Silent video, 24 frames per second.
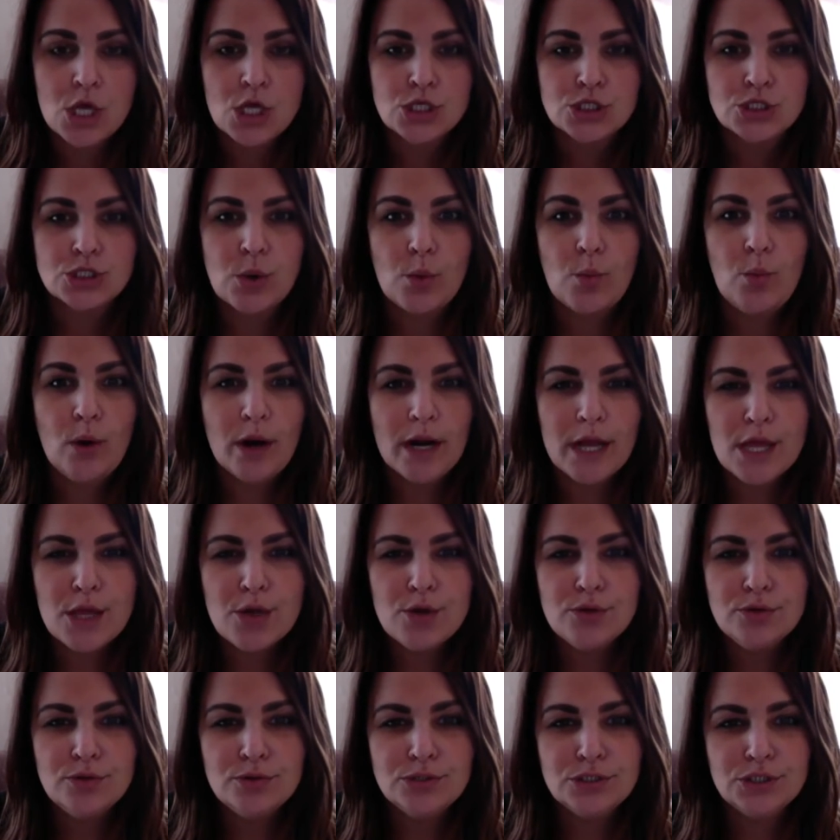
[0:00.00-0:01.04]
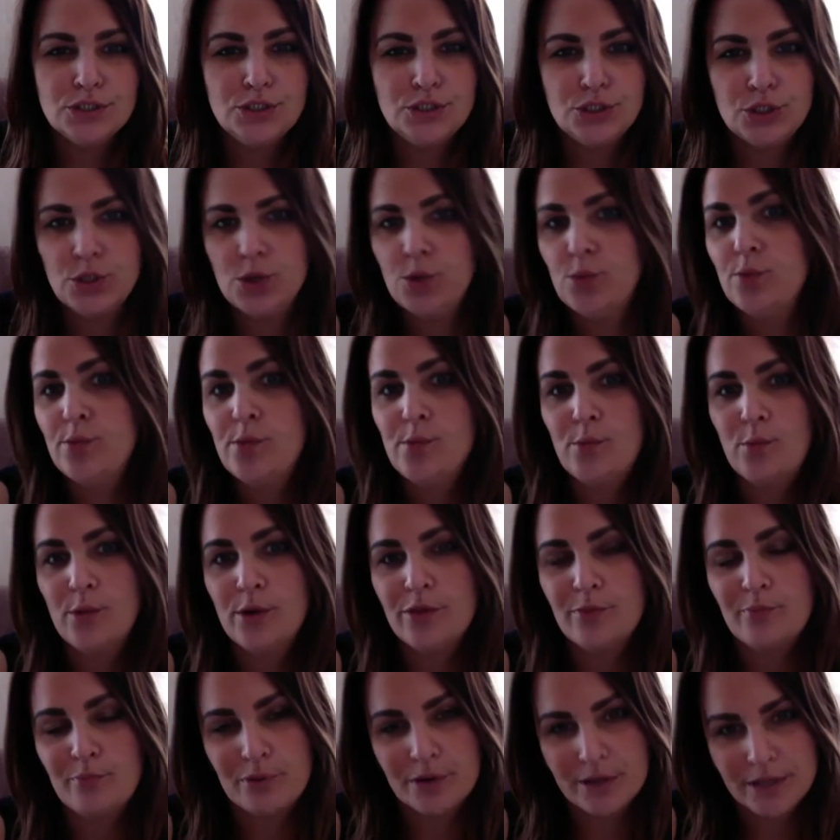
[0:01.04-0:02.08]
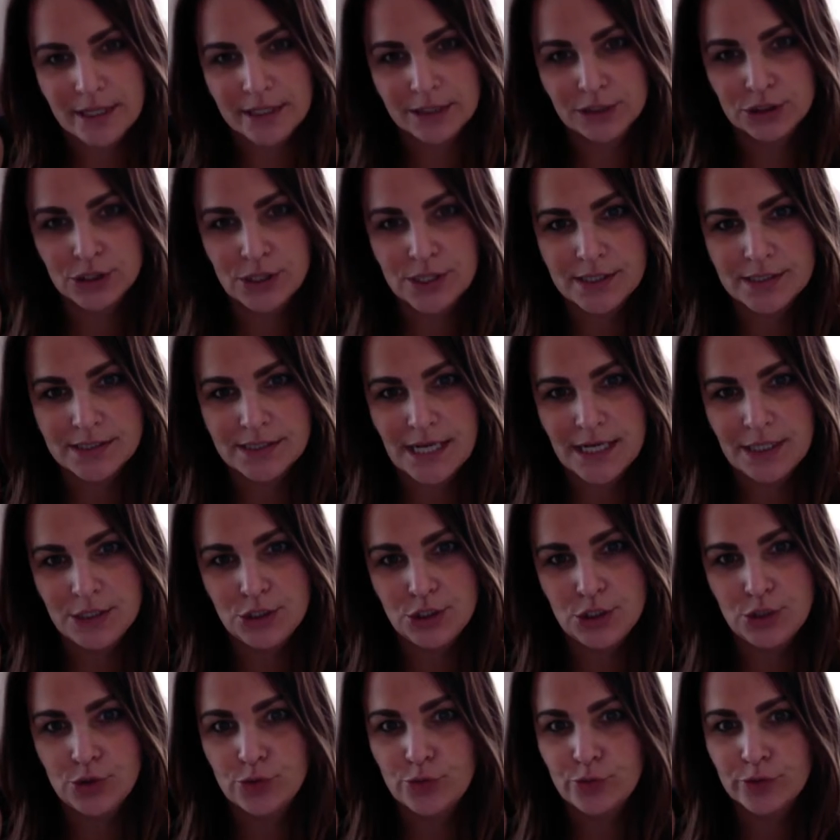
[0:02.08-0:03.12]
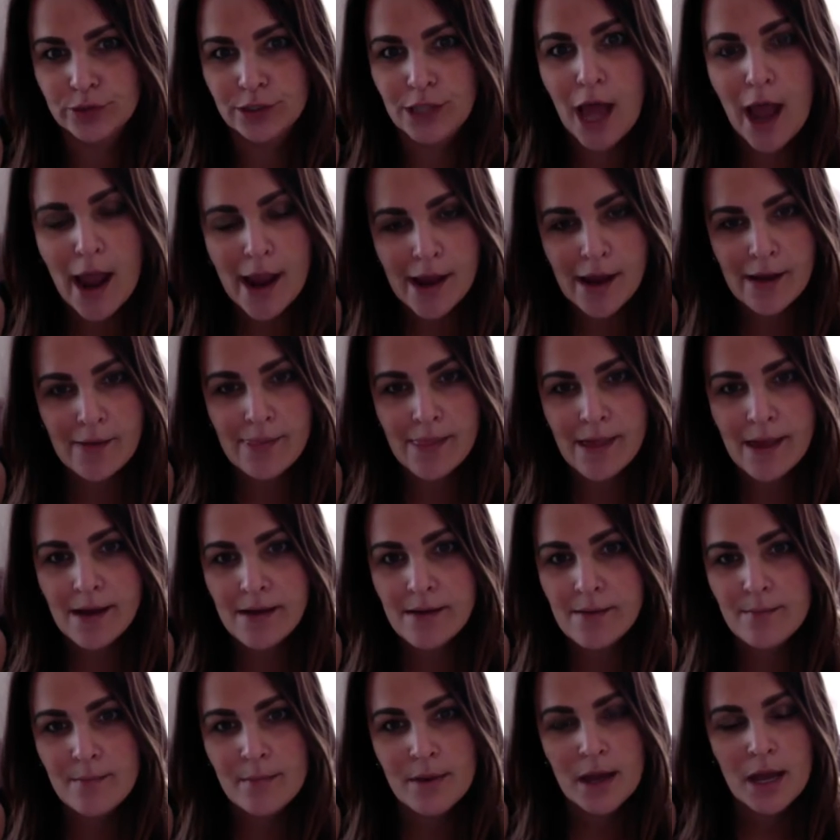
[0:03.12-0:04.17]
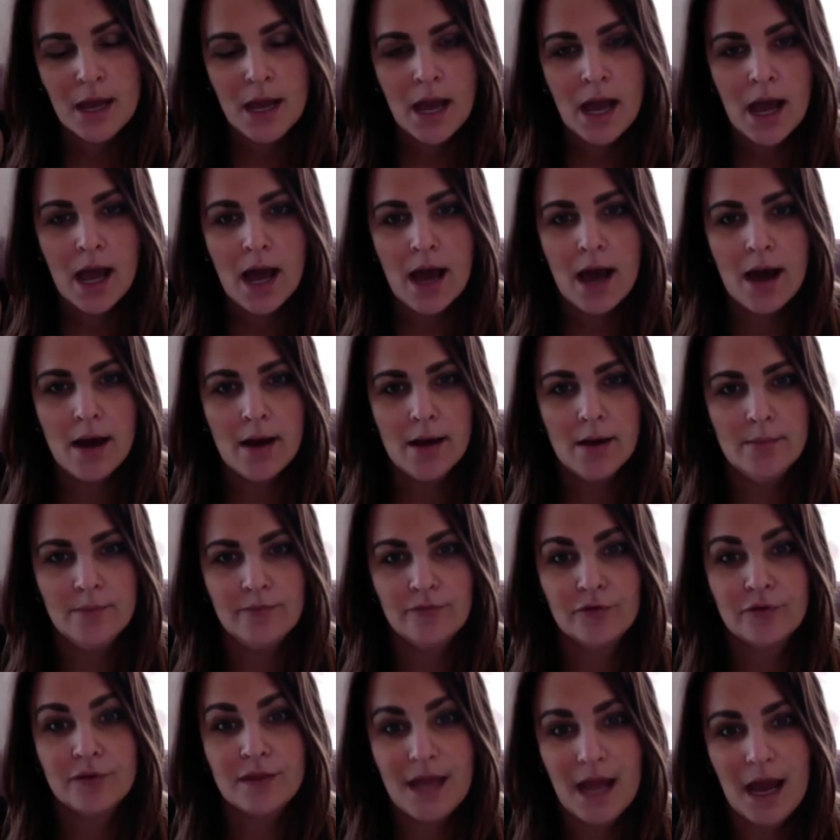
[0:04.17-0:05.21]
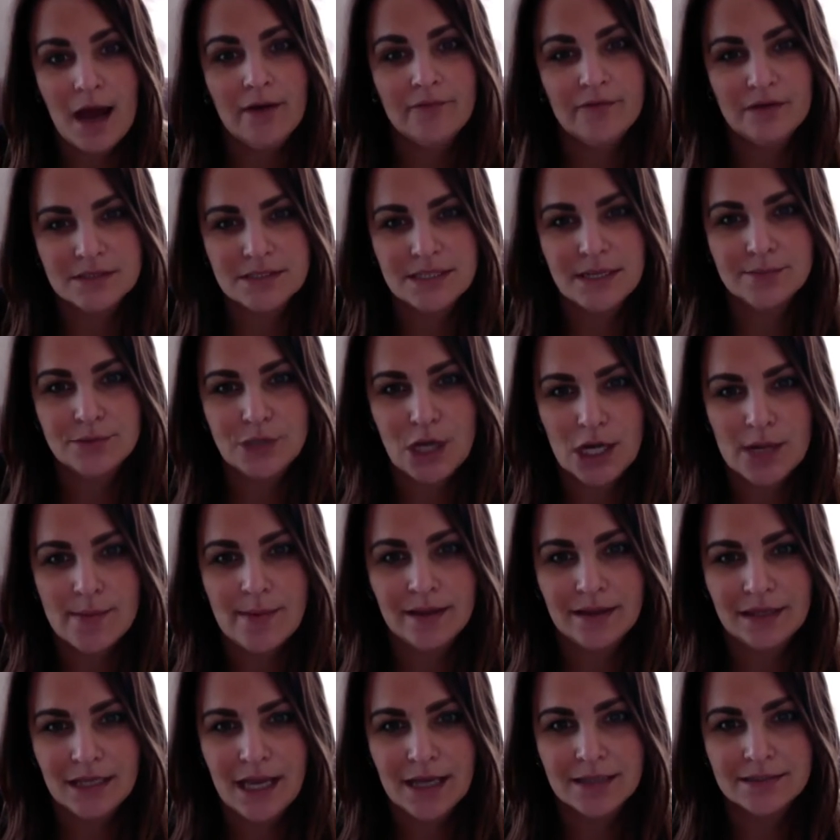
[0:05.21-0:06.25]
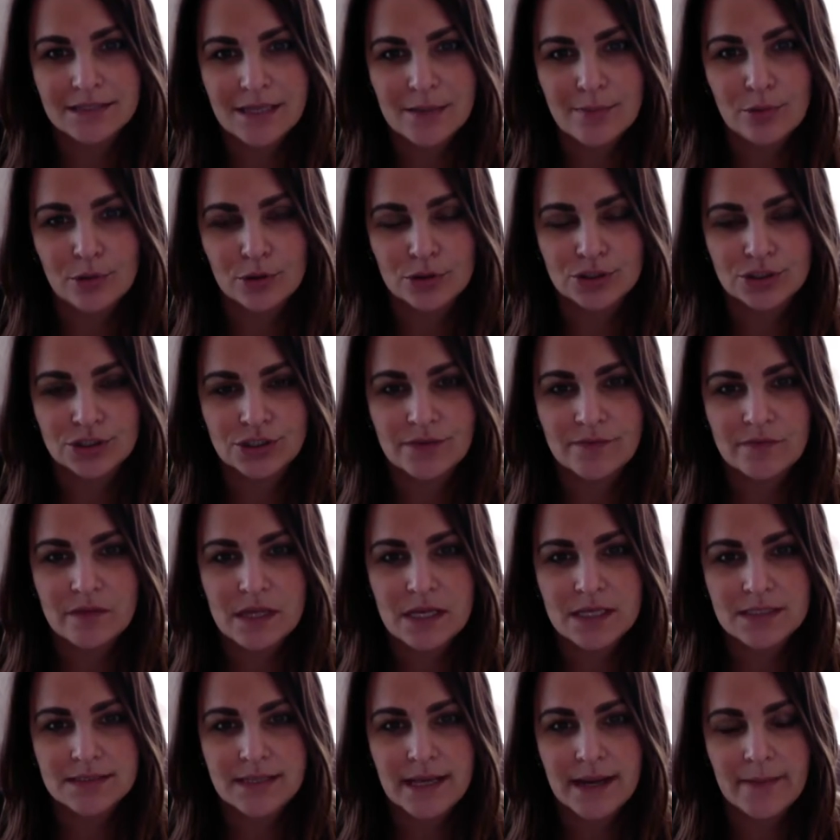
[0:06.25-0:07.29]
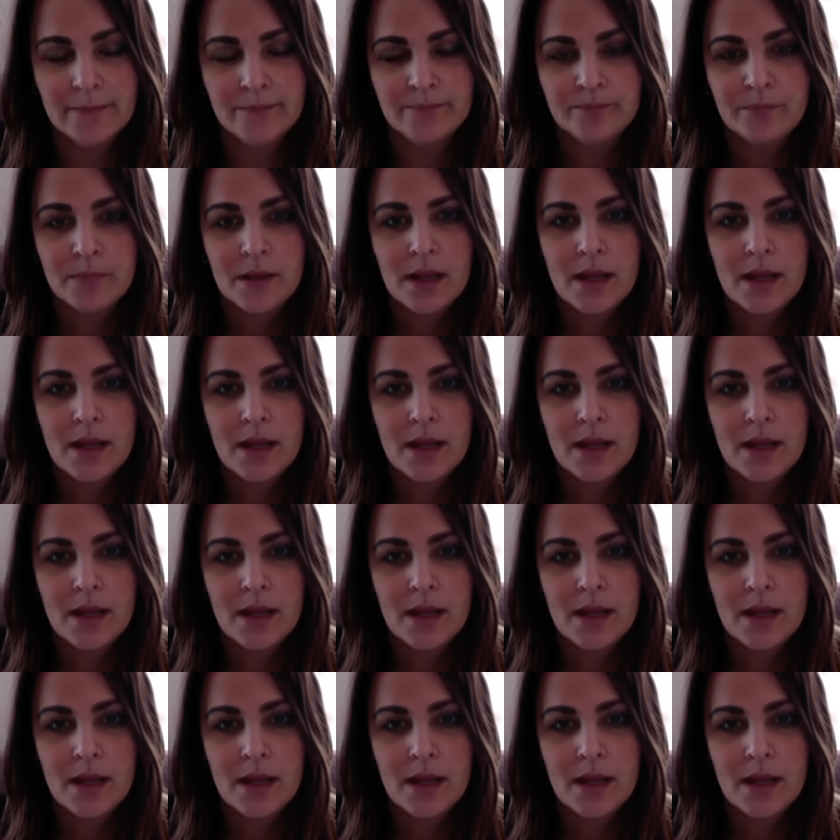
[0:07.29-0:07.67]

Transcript: So what do you do with predictions? And do you rely on them for the, obviously I'm talking about the essay portion of the exam.